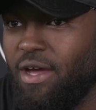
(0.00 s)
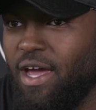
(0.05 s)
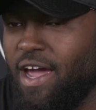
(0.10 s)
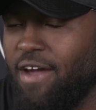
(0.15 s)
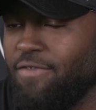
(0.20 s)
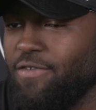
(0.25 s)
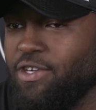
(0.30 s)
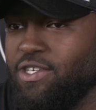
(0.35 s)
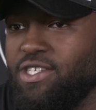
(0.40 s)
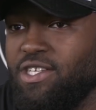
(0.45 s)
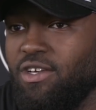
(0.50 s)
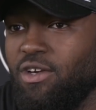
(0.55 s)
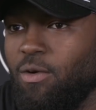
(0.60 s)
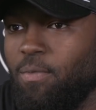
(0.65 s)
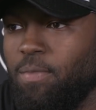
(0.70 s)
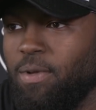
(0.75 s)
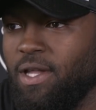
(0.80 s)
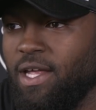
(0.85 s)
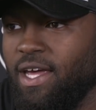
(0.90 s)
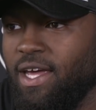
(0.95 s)
every single
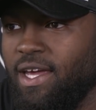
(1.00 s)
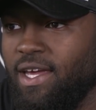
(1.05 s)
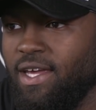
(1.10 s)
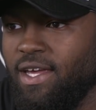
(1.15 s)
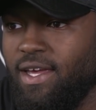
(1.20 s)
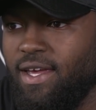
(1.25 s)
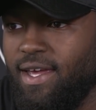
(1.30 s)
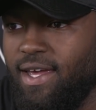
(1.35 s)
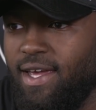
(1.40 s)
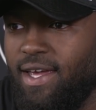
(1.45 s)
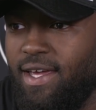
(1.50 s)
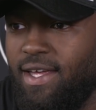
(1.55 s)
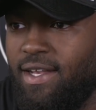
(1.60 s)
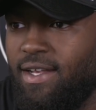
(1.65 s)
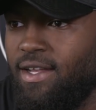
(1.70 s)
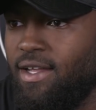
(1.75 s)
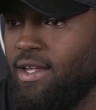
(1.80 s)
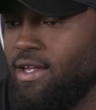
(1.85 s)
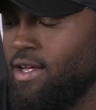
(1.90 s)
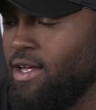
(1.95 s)
play, and
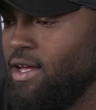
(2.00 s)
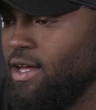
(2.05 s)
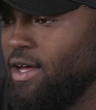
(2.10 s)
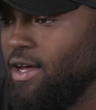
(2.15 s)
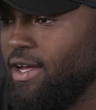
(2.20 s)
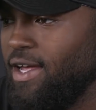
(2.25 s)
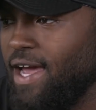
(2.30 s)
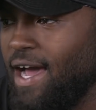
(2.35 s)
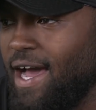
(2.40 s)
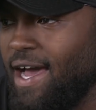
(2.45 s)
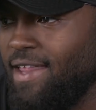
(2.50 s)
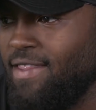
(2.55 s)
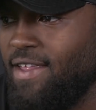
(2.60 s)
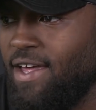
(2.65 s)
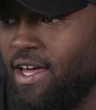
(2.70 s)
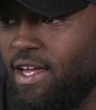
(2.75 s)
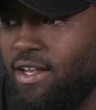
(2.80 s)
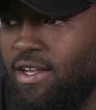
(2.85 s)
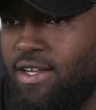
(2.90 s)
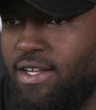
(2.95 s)
a guy
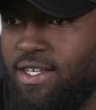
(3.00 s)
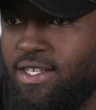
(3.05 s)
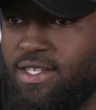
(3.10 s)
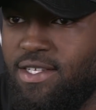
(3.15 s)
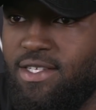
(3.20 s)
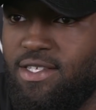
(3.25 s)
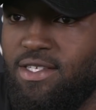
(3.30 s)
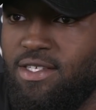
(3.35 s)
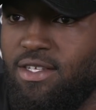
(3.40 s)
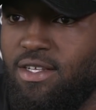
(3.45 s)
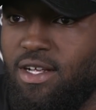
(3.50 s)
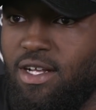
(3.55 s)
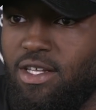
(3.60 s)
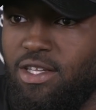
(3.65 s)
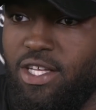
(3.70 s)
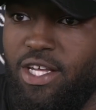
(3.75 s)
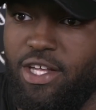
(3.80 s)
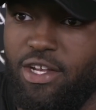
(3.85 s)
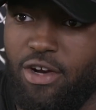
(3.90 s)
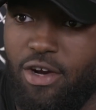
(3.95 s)
that is a
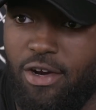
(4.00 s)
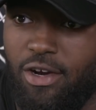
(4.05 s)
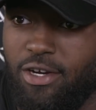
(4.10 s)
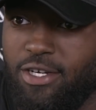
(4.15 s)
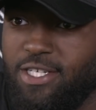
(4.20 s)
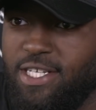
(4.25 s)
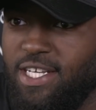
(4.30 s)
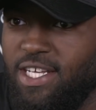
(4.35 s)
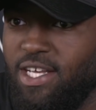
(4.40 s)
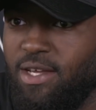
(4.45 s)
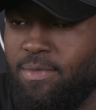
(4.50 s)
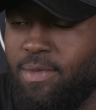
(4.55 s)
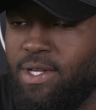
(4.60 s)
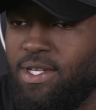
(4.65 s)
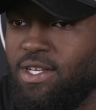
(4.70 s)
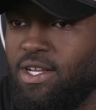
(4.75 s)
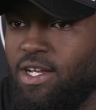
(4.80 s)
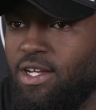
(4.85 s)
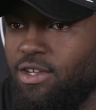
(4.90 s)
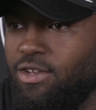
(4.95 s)
leader on our team,
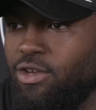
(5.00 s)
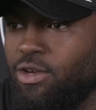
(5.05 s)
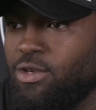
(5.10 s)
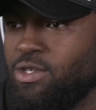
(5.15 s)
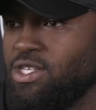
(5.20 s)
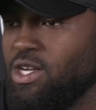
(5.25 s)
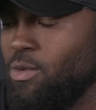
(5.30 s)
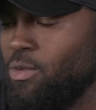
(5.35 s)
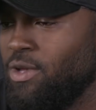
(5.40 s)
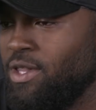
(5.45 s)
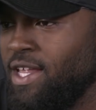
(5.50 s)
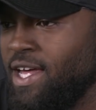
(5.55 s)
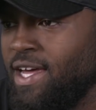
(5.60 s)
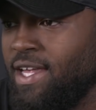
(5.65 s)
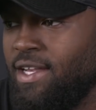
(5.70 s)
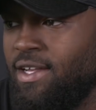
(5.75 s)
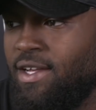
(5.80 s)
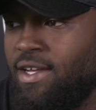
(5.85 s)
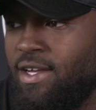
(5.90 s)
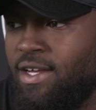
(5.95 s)
and you know, someone
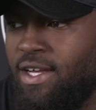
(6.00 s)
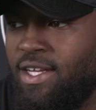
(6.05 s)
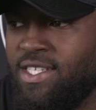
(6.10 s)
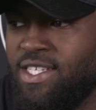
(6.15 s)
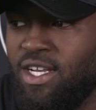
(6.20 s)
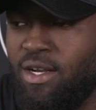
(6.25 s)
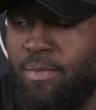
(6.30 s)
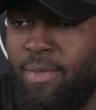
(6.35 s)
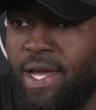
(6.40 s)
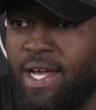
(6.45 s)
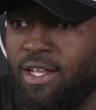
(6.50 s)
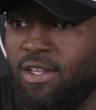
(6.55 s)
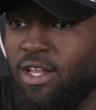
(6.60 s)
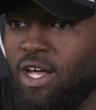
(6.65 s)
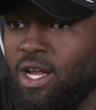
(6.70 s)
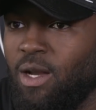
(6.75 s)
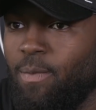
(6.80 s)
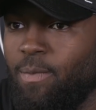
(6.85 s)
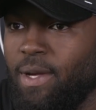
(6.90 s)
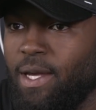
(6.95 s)
that is going to make a
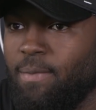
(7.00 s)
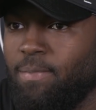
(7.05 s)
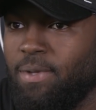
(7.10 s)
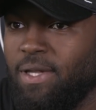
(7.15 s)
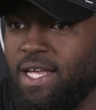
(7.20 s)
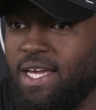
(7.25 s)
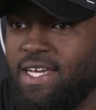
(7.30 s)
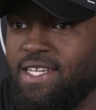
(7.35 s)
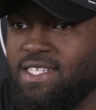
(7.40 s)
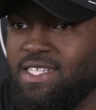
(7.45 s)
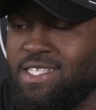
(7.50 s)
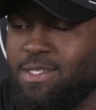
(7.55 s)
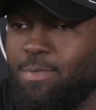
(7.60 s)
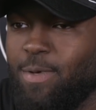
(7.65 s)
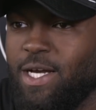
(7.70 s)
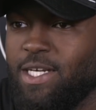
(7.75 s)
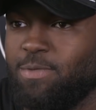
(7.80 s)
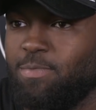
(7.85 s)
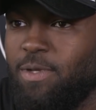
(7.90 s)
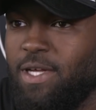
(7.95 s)
lot of big plays and
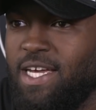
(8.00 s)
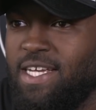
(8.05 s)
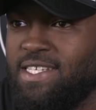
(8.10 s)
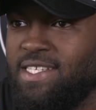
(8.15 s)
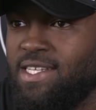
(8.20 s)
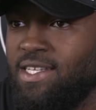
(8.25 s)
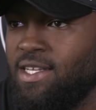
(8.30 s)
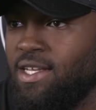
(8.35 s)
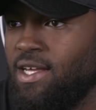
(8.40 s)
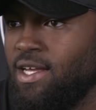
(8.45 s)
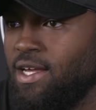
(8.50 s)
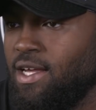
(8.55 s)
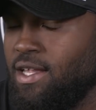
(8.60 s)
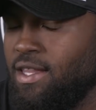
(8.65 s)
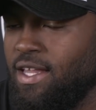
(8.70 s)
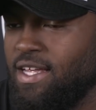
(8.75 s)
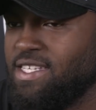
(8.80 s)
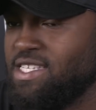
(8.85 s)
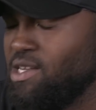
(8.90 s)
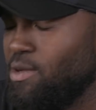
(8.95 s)
splash plays, and
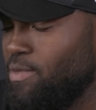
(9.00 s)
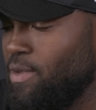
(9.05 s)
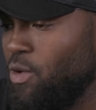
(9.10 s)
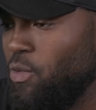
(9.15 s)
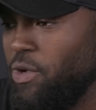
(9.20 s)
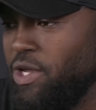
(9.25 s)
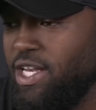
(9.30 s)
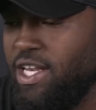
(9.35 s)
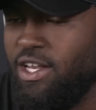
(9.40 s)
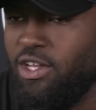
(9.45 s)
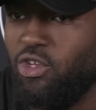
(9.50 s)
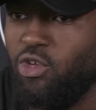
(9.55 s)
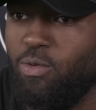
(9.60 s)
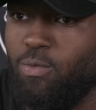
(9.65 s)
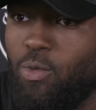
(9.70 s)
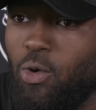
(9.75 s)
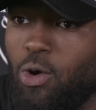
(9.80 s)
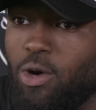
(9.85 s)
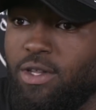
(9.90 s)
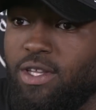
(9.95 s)
that's something that we need to do
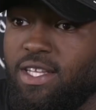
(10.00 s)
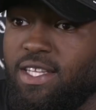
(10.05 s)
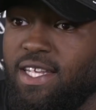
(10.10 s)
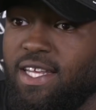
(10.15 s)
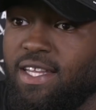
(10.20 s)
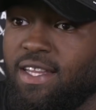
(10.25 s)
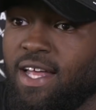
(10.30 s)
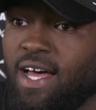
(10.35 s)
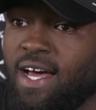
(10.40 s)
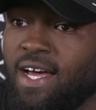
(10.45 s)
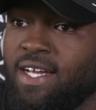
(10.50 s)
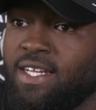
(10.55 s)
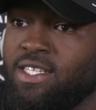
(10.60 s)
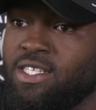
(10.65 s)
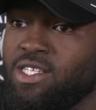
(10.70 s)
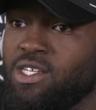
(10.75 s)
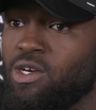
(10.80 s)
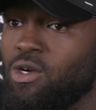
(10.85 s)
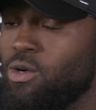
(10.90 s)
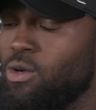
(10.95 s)
more on the D line.
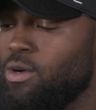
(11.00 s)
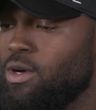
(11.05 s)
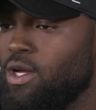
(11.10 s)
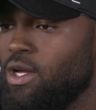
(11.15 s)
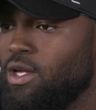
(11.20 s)
So,